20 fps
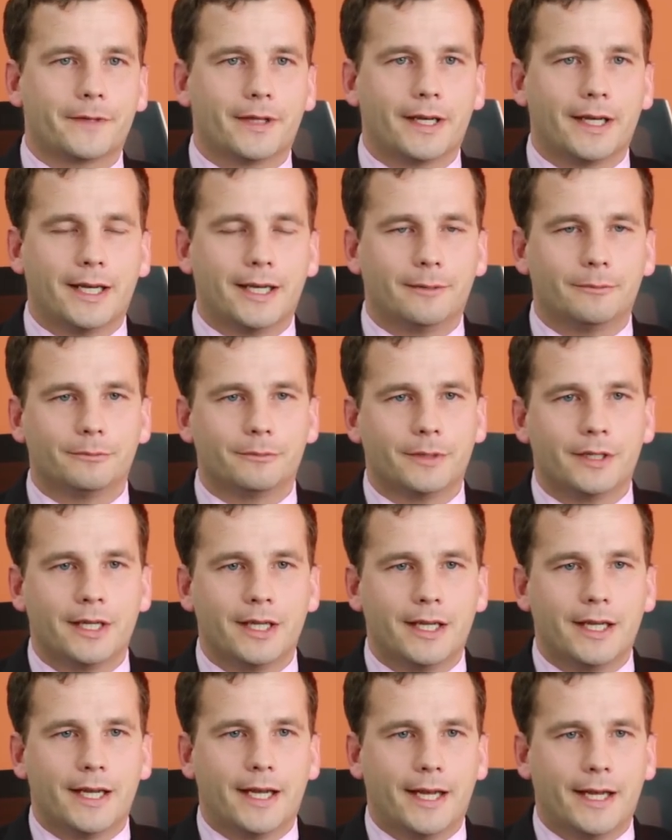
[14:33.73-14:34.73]

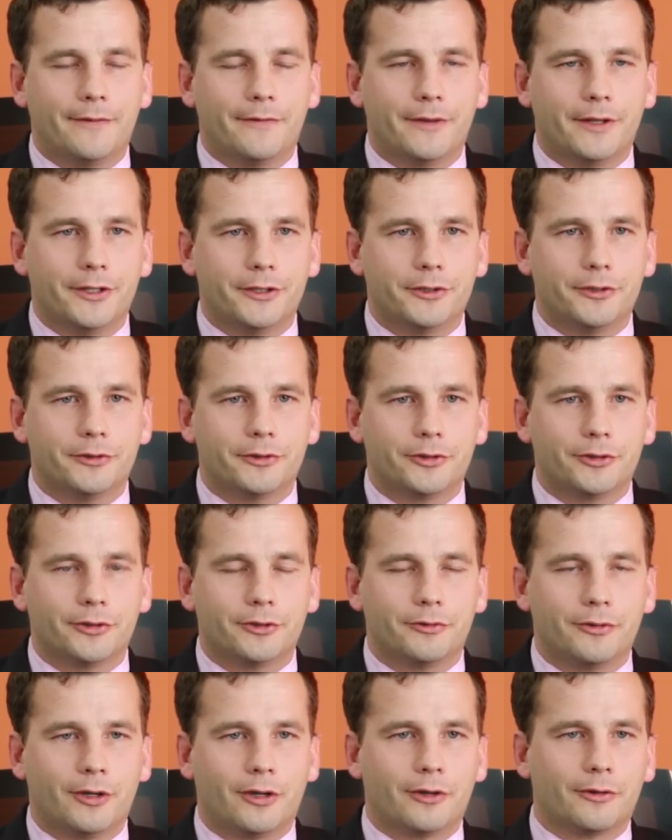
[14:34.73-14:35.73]
and that you
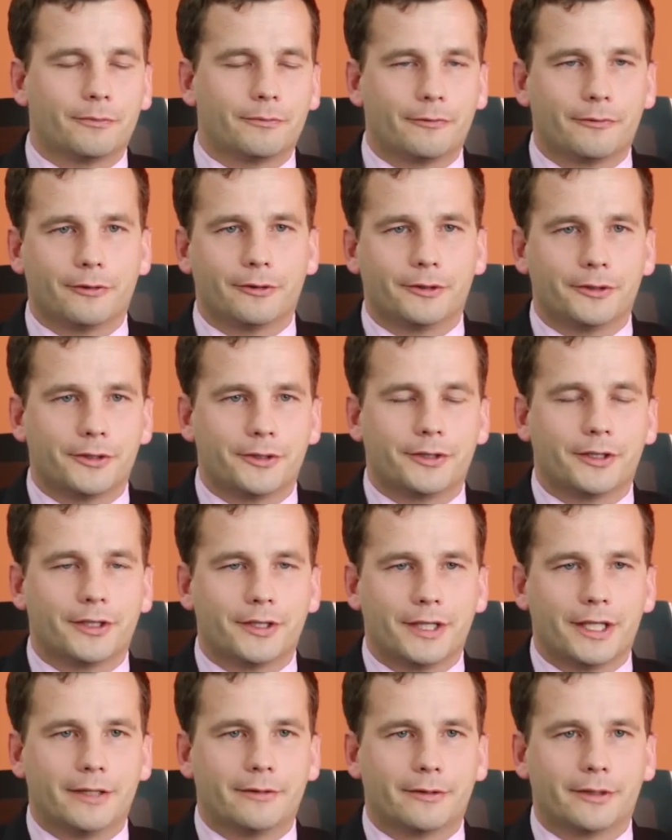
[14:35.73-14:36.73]
should not, for
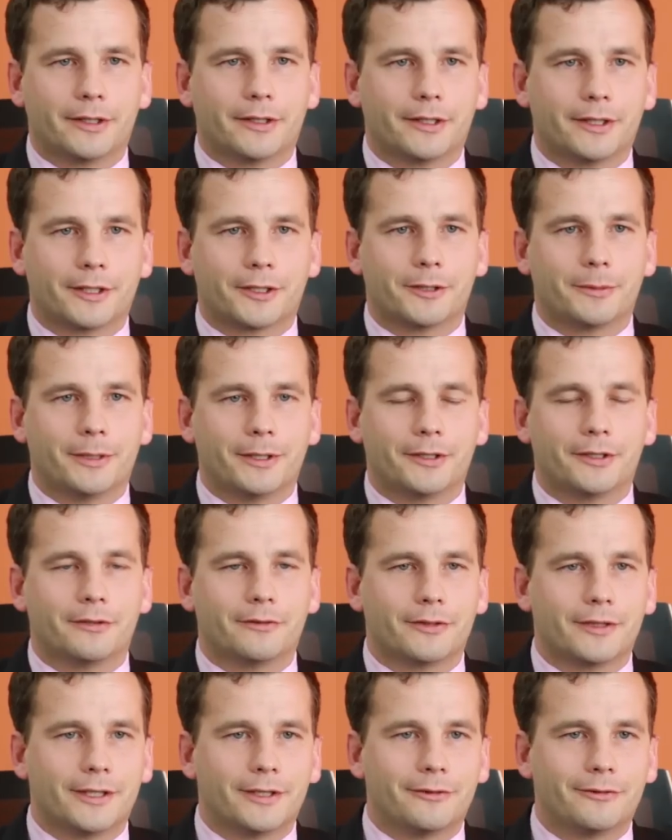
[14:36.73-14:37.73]
instance, have an
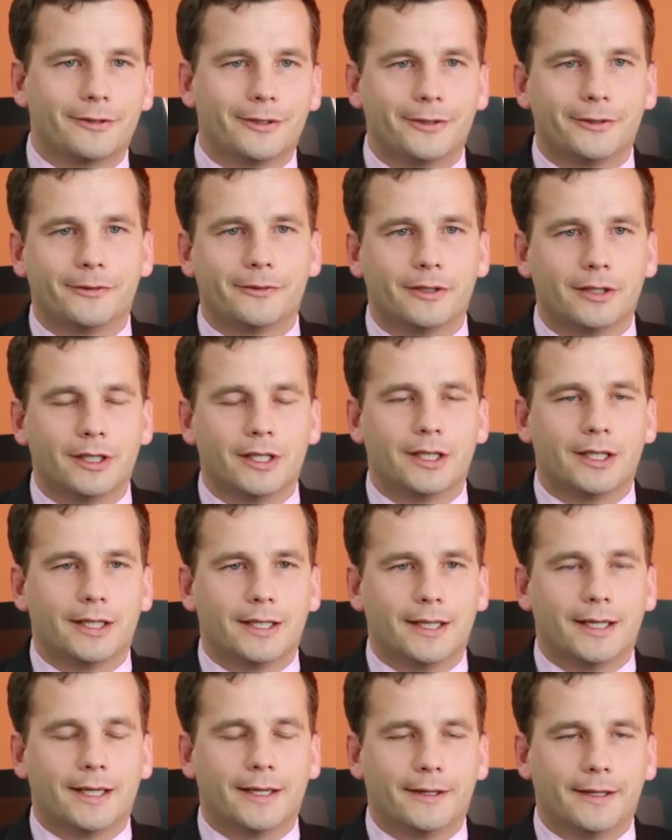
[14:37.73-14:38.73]
expensive cell phone
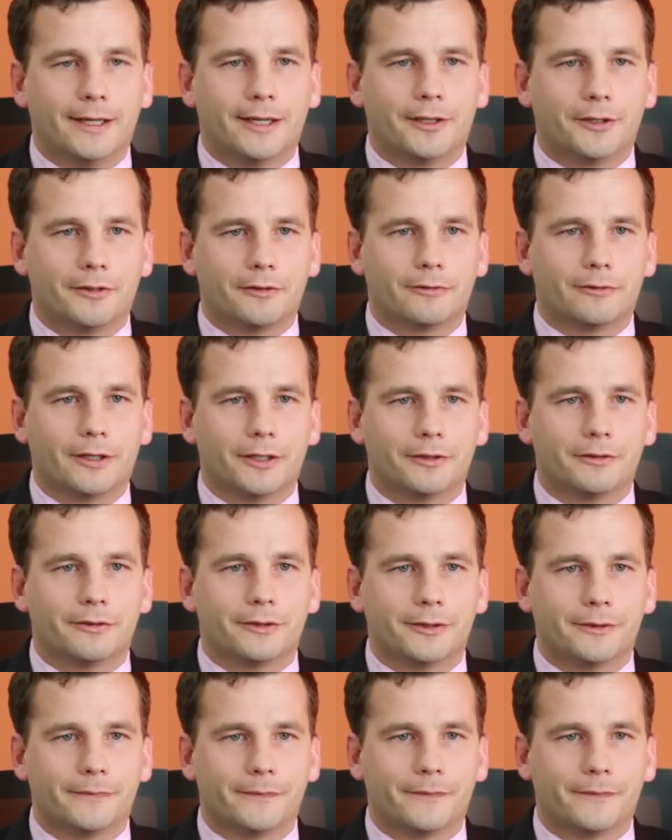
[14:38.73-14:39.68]
out in front of you.